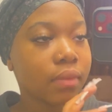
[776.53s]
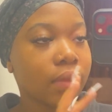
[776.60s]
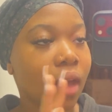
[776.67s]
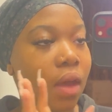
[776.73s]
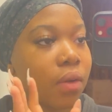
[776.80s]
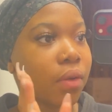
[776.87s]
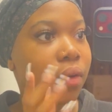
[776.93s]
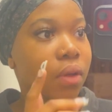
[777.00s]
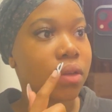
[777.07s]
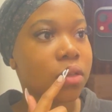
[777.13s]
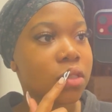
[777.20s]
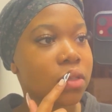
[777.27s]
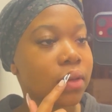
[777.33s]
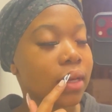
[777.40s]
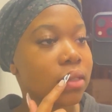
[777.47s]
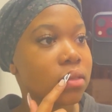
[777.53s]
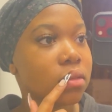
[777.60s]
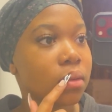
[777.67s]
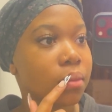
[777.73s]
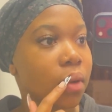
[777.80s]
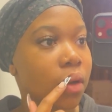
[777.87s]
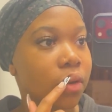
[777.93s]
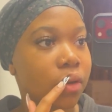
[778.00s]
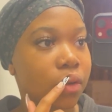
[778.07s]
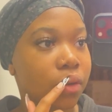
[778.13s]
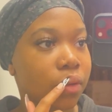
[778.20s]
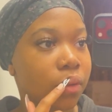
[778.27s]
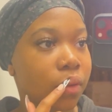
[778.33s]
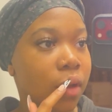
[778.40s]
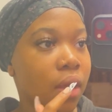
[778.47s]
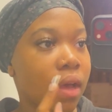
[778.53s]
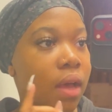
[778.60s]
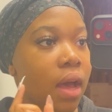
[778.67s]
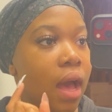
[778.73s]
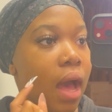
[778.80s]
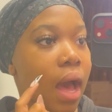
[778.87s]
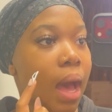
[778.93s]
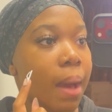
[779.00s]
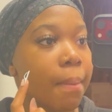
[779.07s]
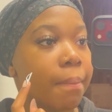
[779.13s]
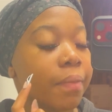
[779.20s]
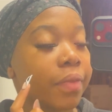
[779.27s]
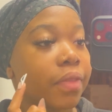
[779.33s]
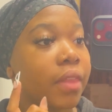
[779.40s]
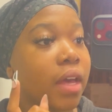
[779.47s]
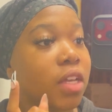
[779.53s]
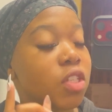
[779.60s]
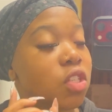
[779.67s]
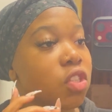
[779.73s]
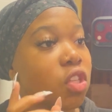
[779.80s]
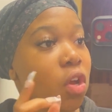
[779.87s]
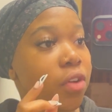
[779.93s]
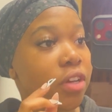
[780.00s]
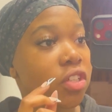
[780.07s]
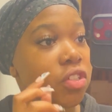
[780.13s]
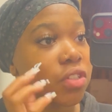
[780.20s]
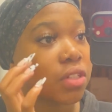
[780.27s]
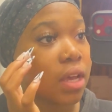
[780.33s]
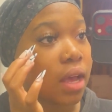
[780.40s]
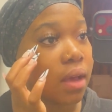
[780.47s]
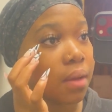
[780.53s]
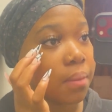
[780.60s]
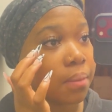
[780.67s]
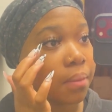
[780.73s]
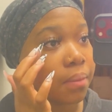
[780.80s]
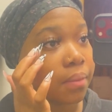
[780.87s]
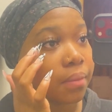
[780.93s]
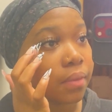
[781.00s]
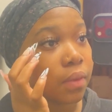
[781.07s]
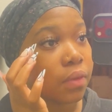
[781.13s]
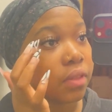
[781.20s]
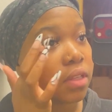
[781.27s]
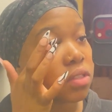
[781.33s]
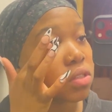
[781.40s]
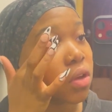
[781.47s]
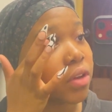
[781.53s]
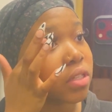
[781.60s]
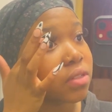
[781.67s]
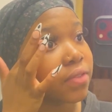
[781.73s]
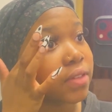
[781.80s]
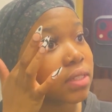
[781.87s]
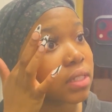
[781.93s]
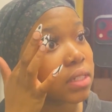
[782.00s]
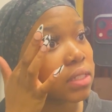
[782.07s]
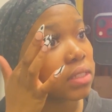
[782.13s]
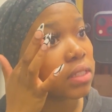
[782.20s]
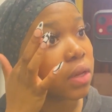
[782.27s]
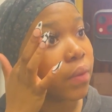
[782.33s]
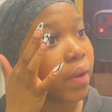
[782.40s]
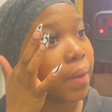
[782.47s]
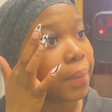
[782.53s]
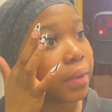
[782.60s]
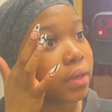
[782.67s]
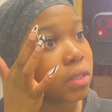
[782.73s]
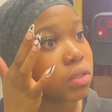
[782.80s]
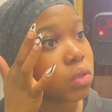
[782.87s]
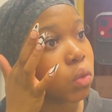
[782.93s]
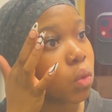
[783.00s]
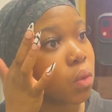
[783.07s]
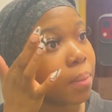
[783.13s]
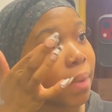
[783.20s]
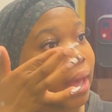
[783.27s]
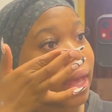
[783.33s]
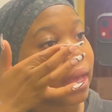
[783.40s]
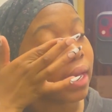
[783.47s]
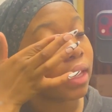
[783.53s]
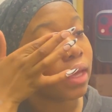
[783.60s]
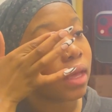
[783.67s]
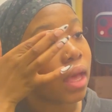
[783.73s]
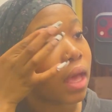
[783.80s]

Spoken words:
don't know. See you guys tomorrow. The storage facility where I'm going to store my